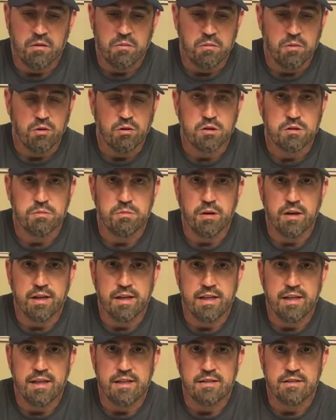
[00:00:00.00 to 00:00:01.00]
Most
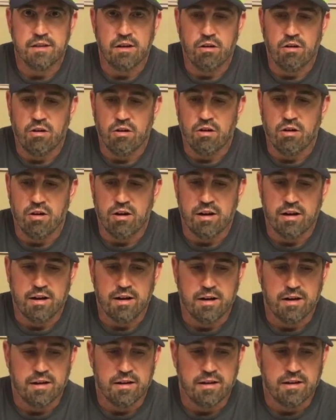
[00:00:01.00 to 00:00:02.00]
buggies
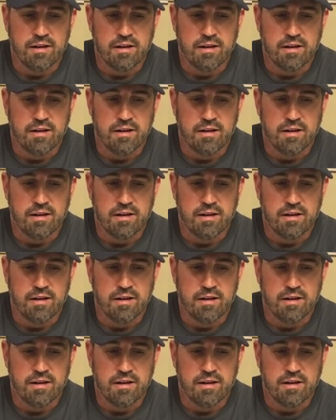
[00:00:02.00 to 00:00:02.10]
are,